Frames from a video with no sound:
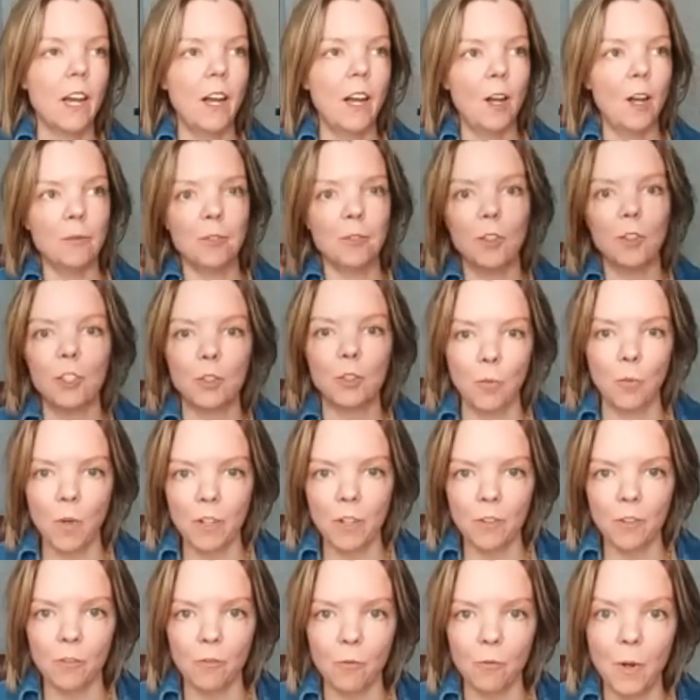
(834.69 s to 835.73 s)
Um, so there's
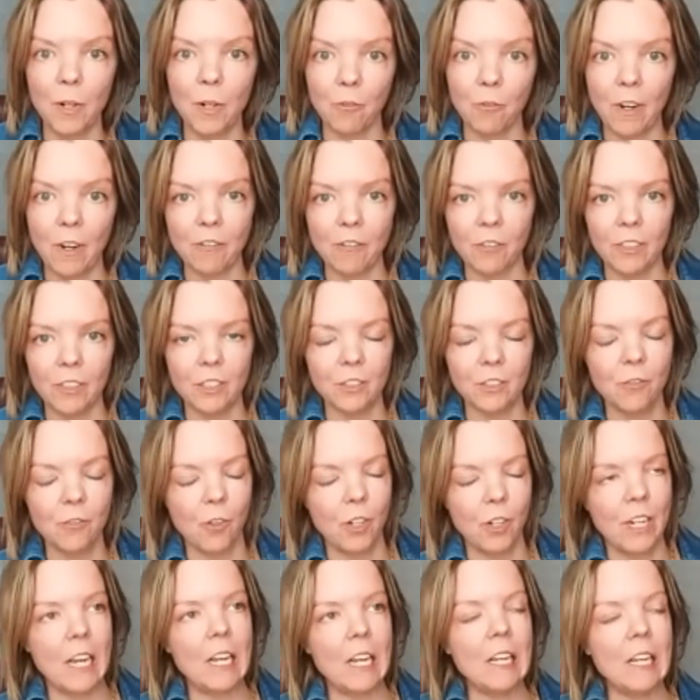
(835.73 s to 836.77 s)
one one reference
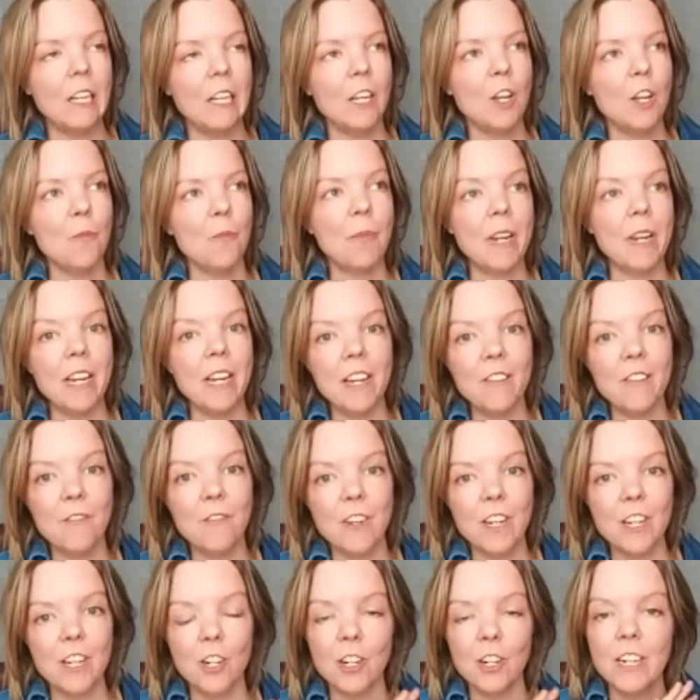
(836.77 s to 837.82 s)
for you. Okay. But
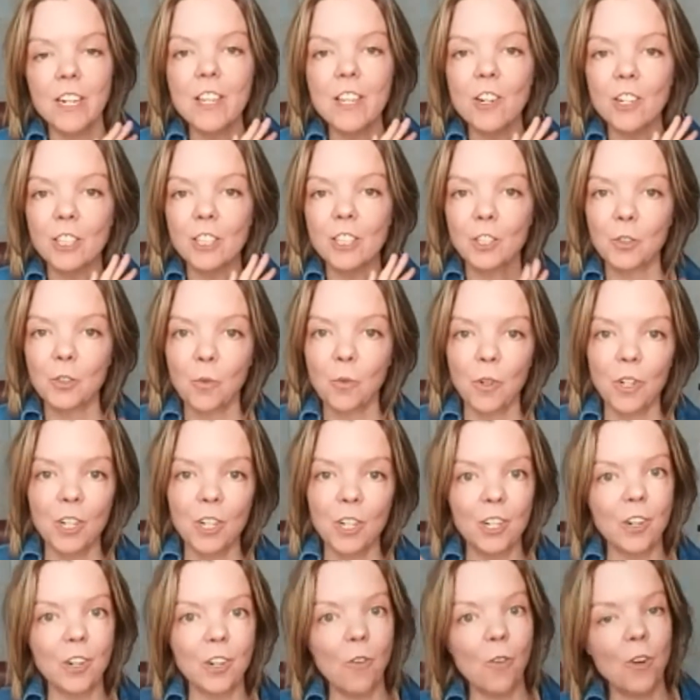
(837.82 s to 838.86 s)
you're either a
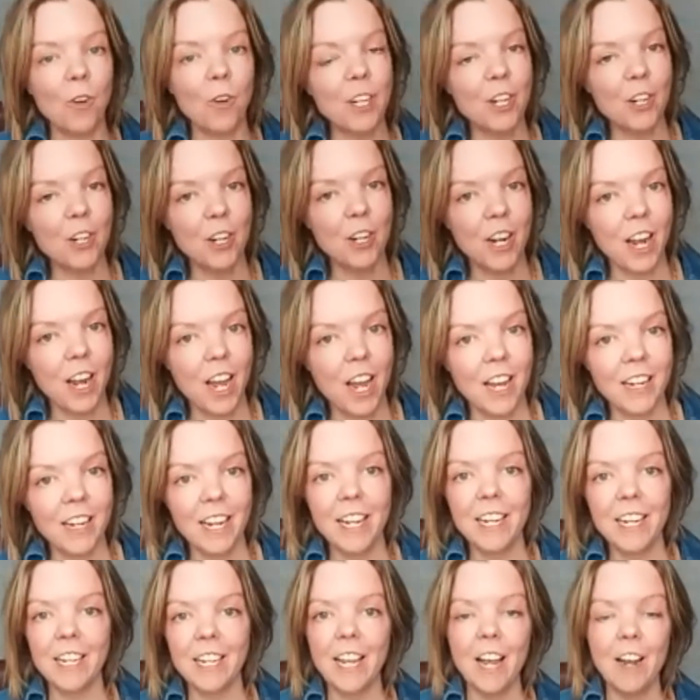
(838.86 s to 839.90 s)
squirter or you're not,
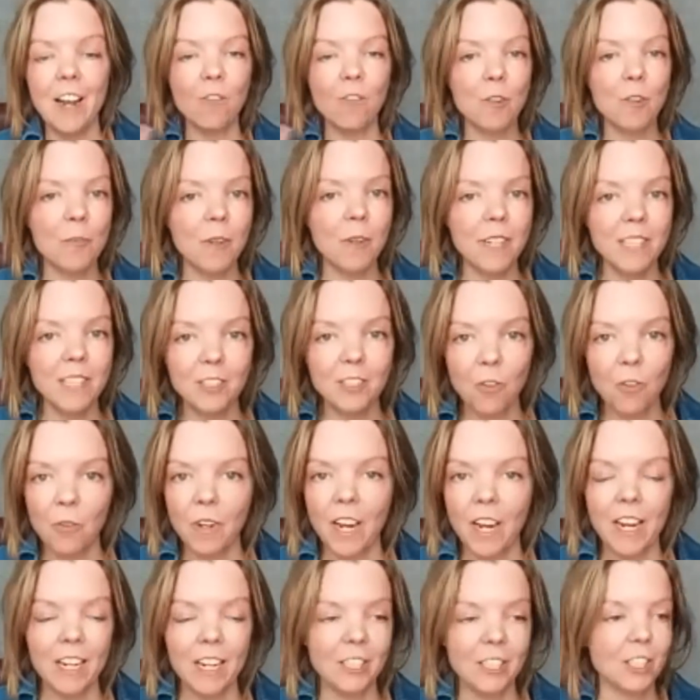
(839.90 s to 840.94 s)
and everybody's
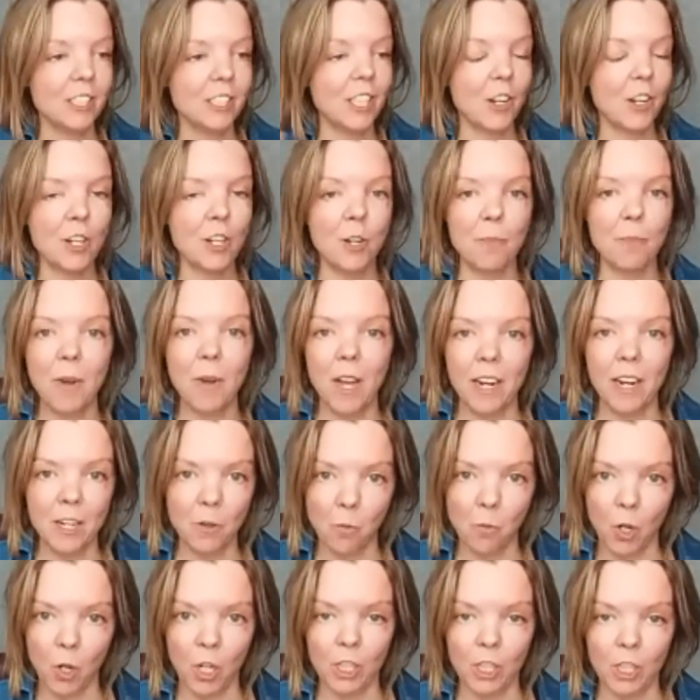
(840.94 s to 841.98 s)
okay. It's just how your
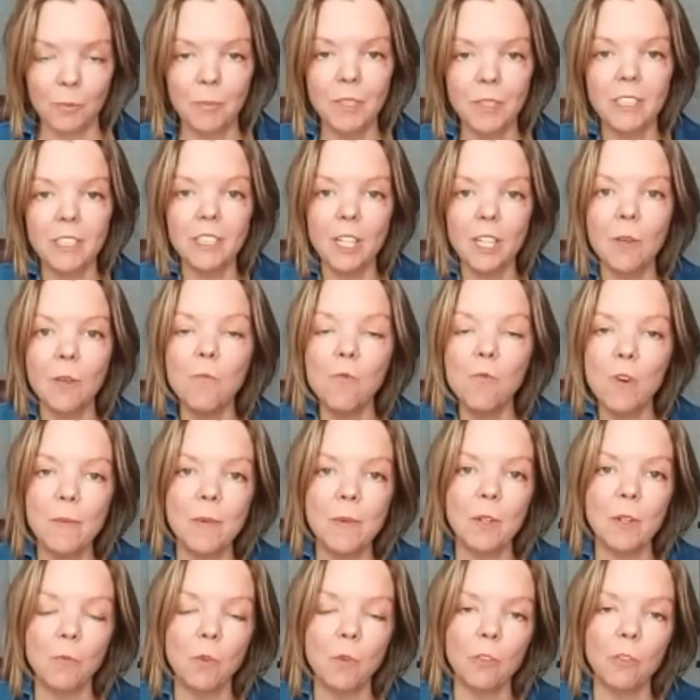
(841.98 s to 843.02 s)
body works. But some
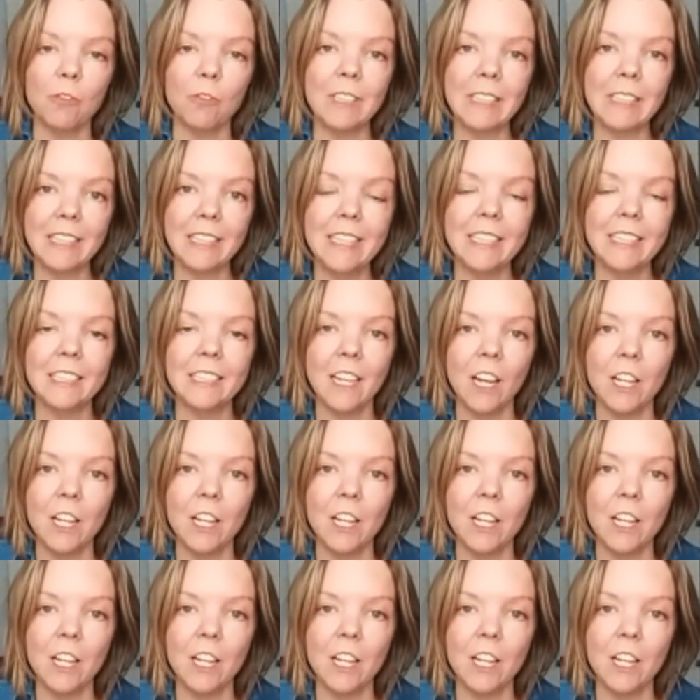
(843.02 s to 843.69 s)
women will release